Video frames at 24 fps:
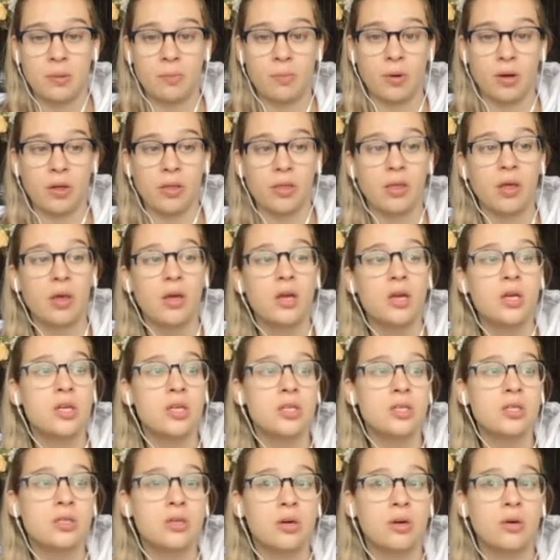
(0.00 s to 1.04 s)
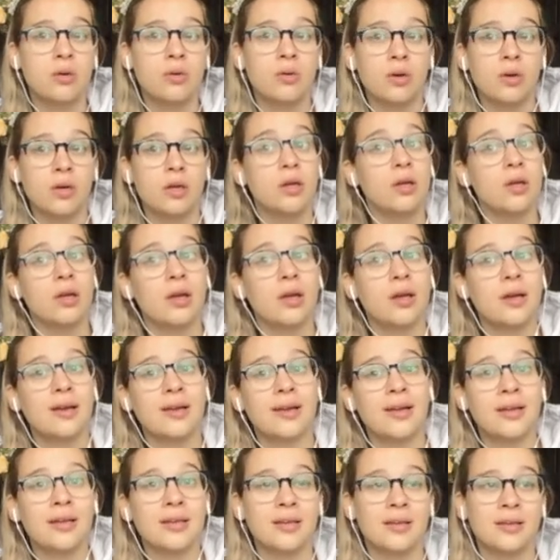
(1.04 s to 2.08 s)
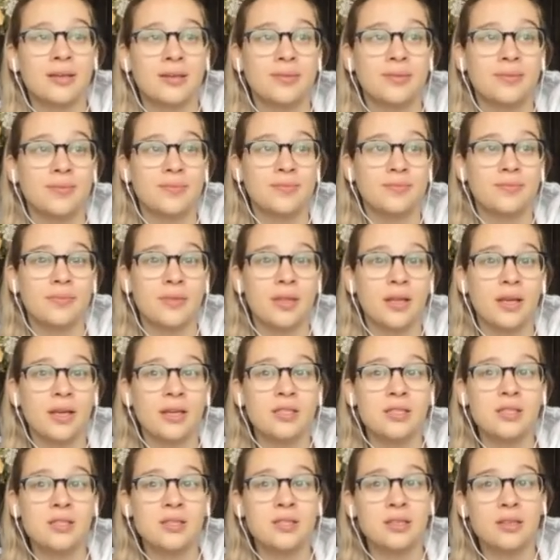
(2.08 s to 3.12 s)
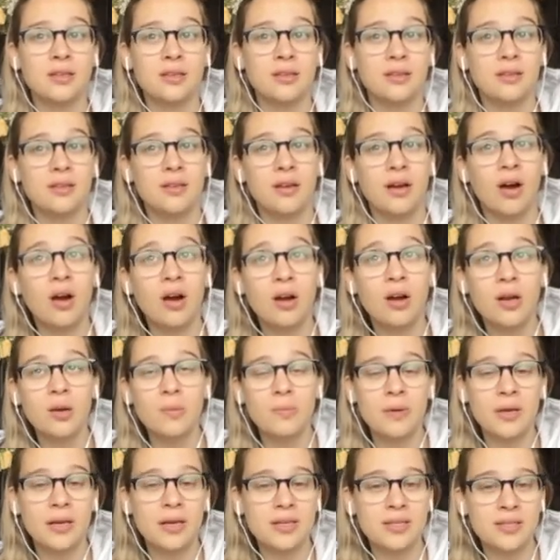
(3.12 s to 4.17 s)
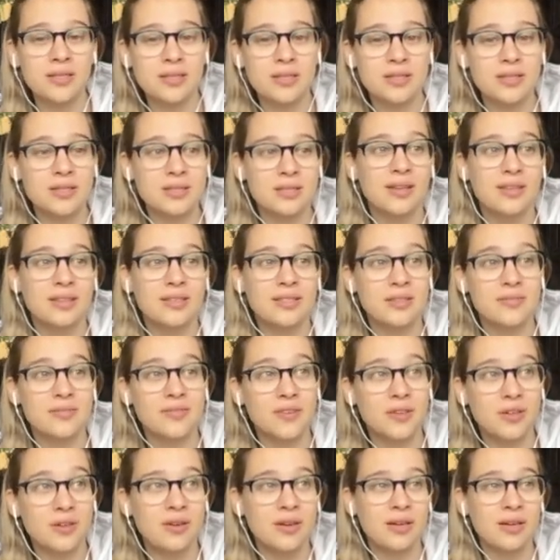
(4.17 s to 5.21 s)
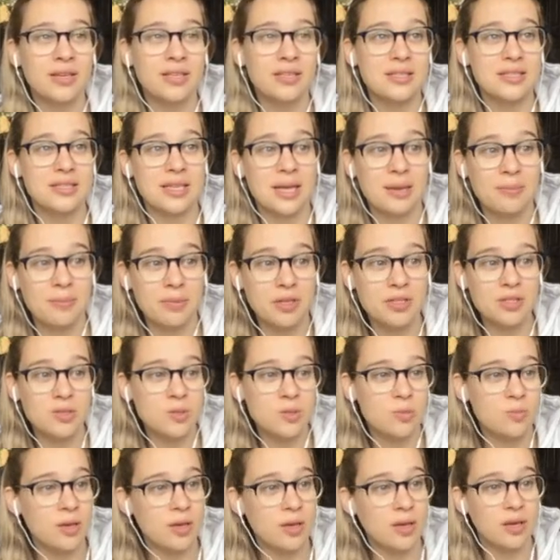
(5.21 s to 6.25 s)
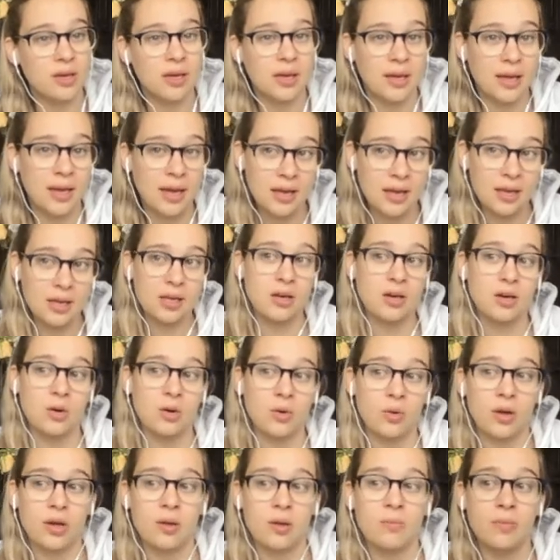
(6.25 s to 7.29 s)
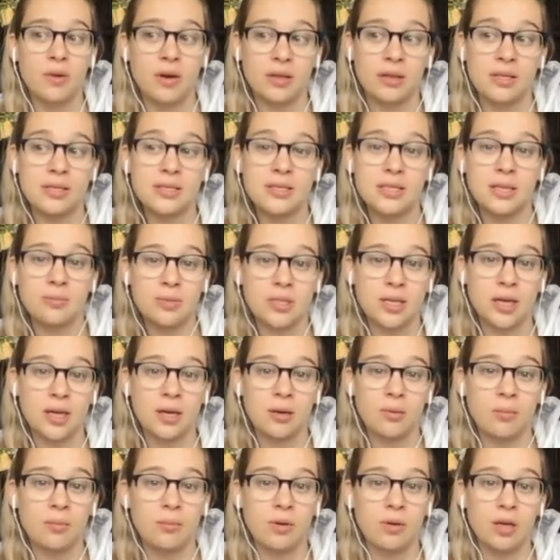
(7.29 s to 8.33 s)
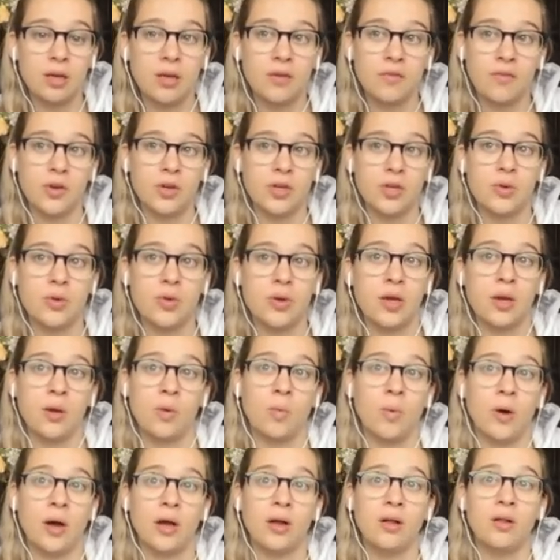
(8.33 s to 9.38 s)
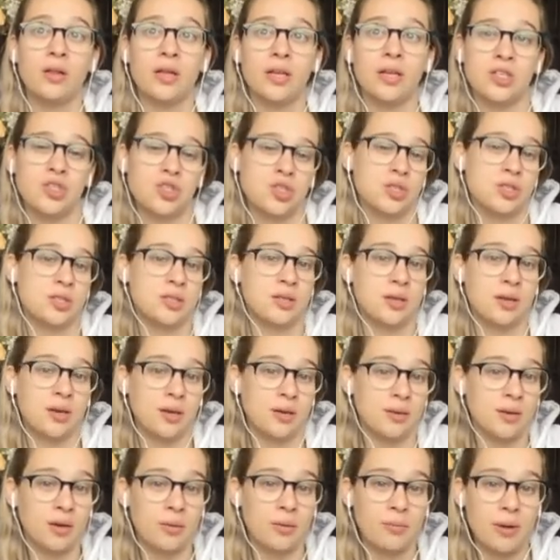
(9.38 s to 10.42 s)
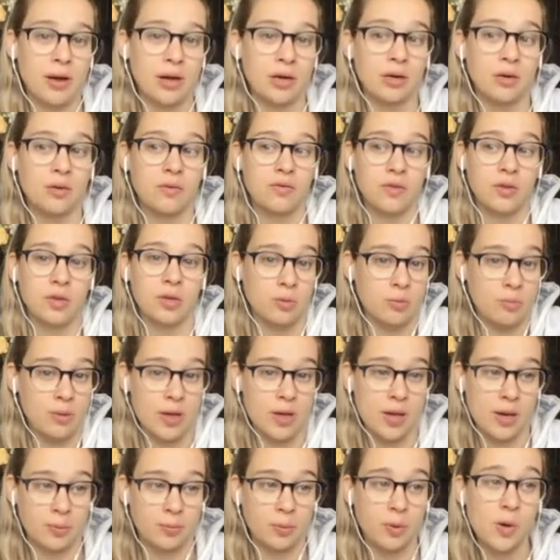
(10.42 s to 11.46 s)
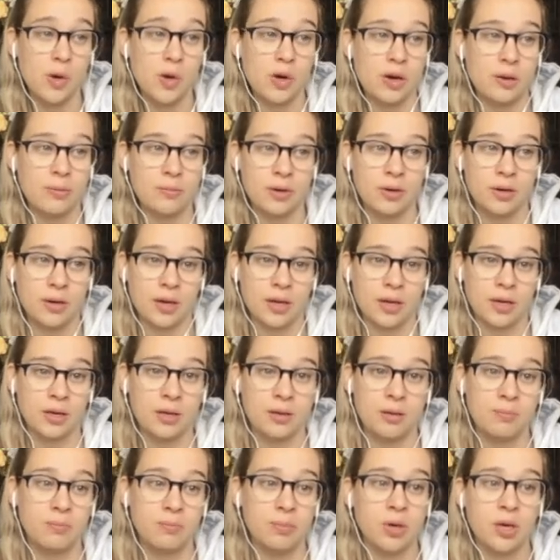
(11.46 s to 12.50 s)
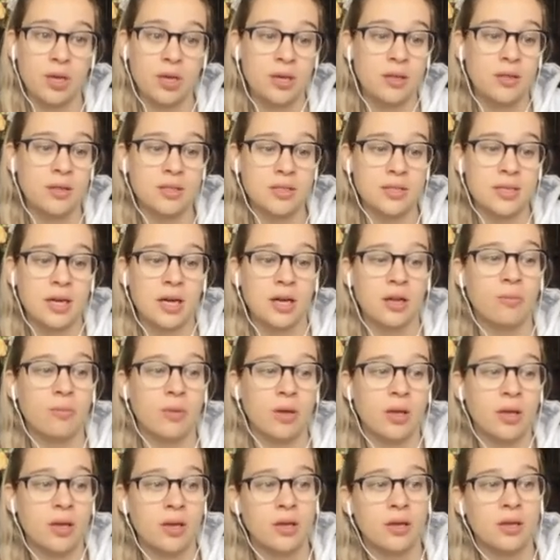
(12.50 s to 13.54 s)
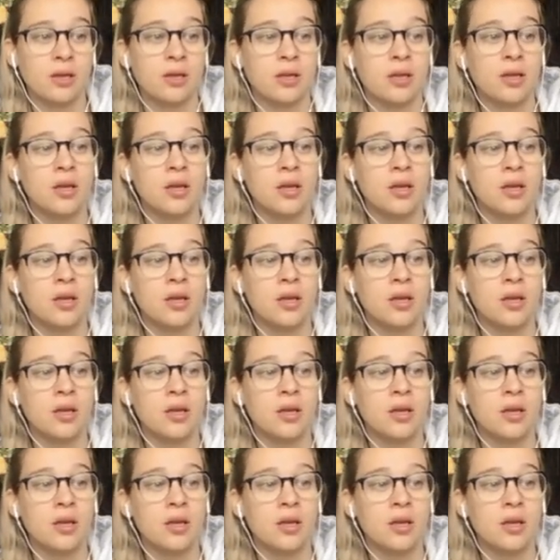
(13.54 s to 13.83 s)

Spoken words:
with. So it's hard because it's difficult and it's time consuming and it can get annoying. But at the same time, if you're doing it well, it's just a matter of you being a programmer and putting in the time and